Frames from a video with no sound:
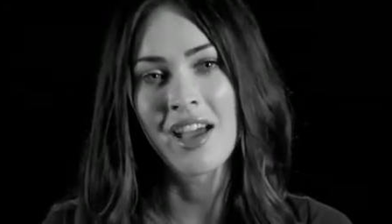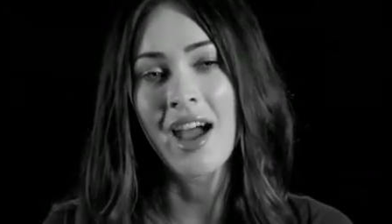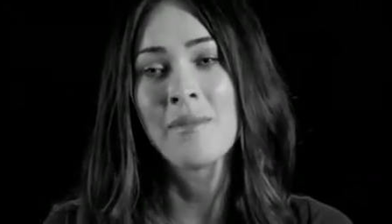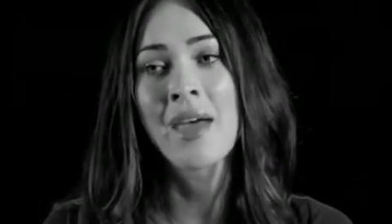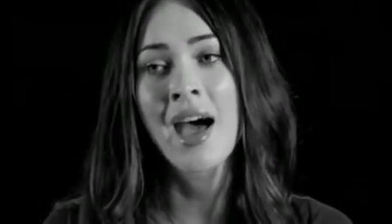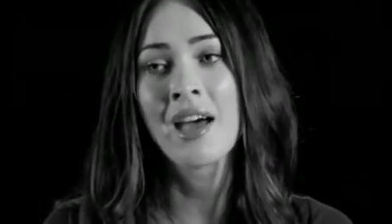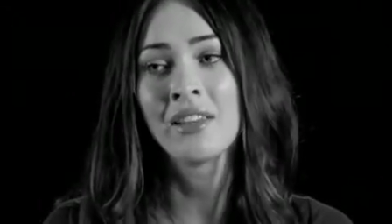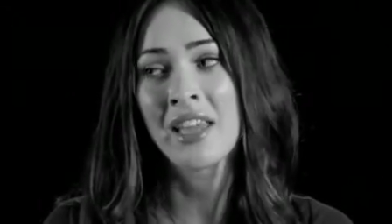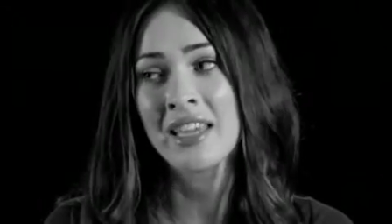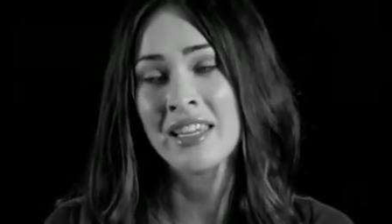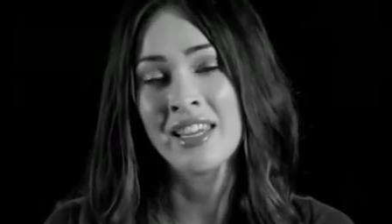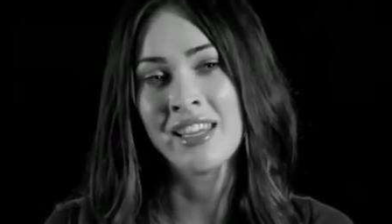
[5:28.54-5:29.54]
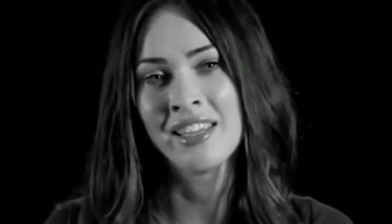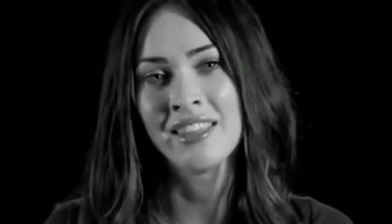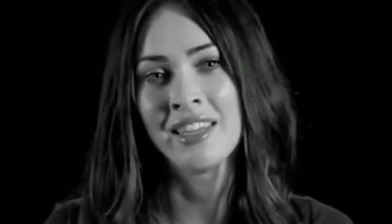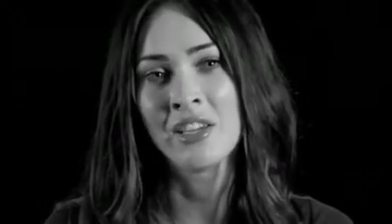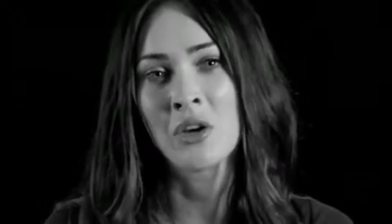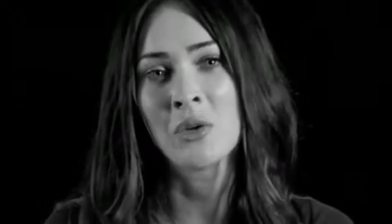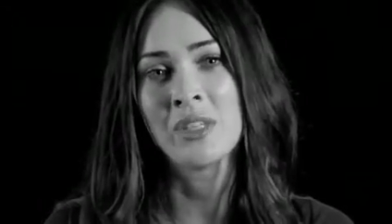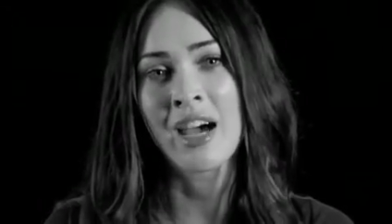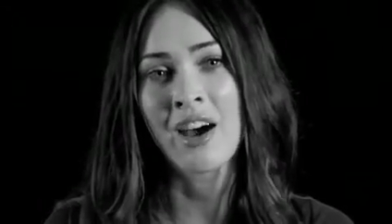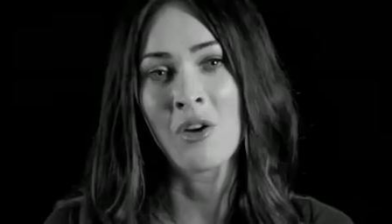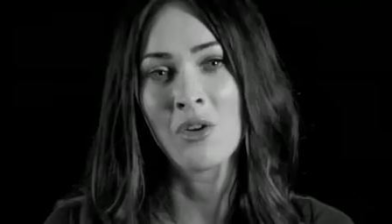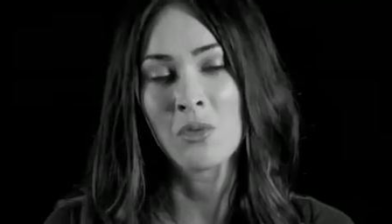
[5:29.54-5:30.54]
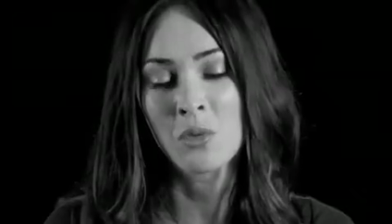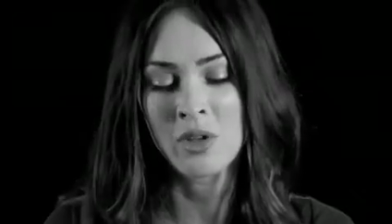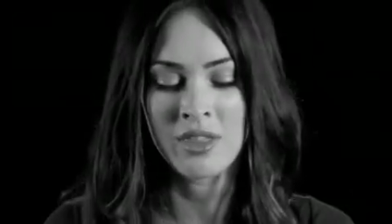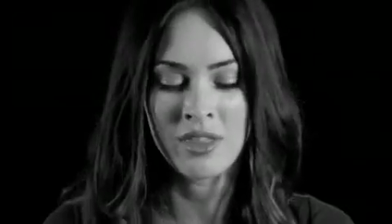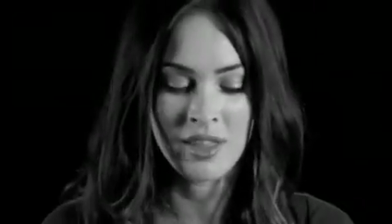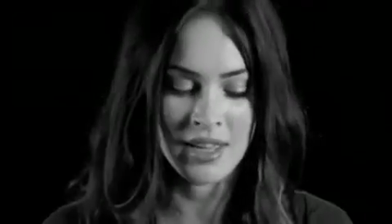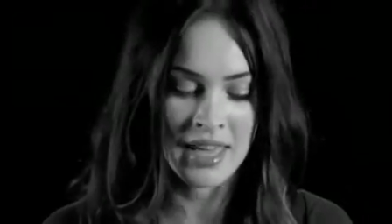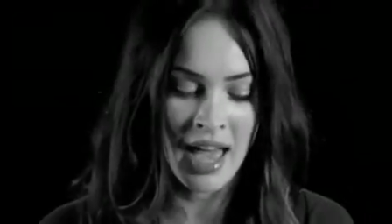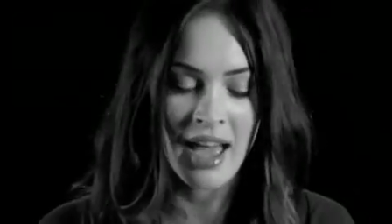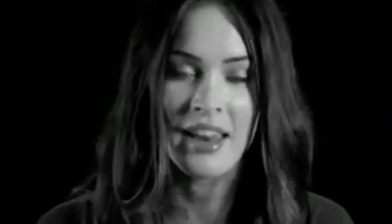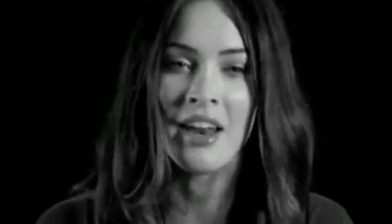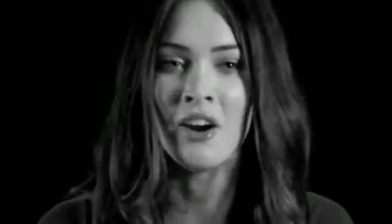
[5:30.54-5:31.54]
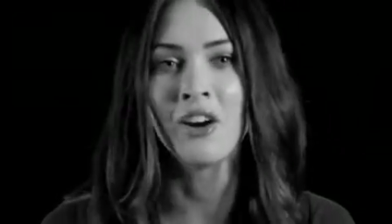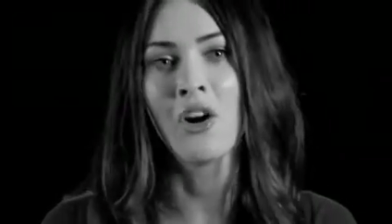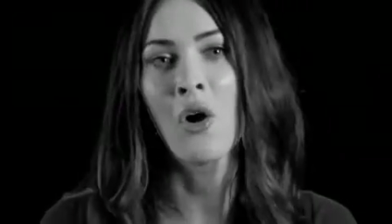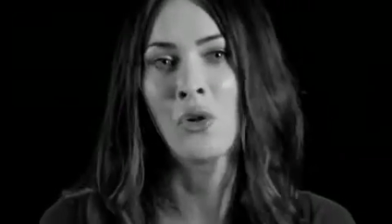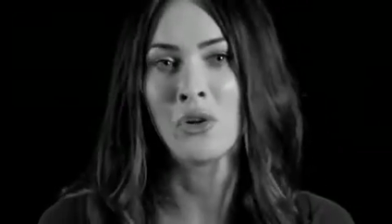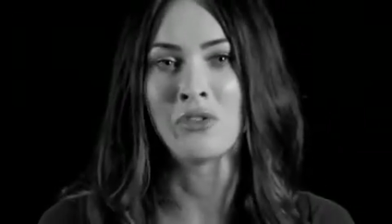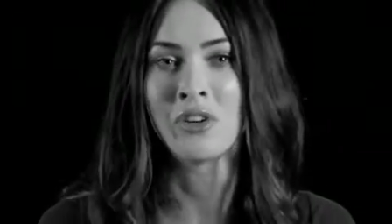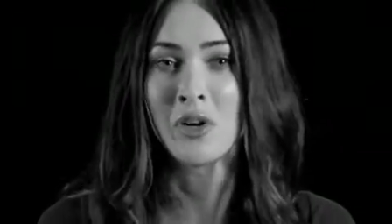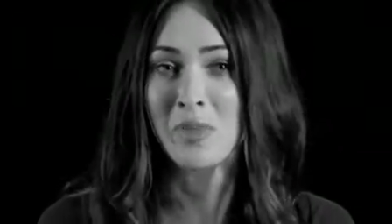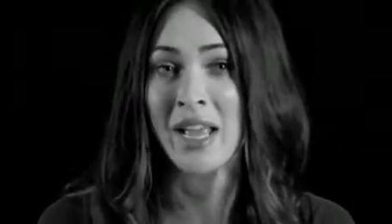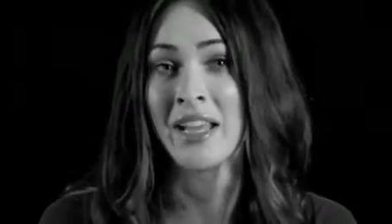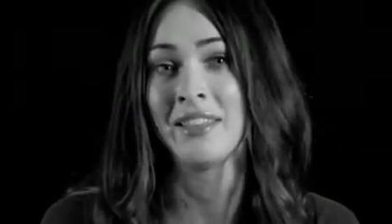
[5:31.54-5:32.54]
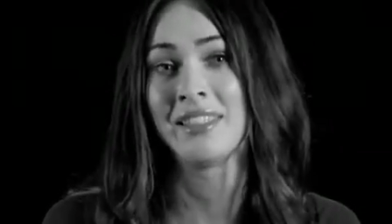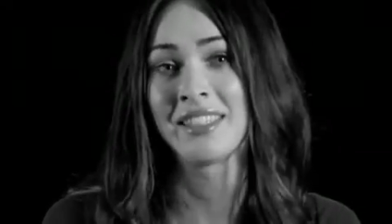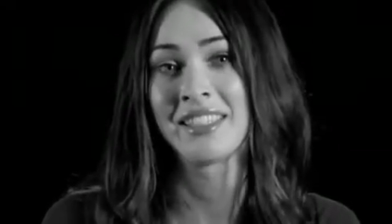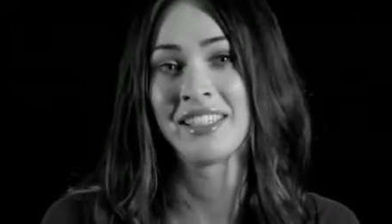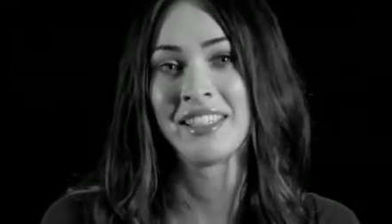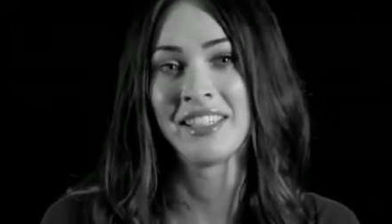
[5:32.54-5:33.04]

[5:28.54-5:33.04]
I'm that lady that goes out with cat hair all over her pants.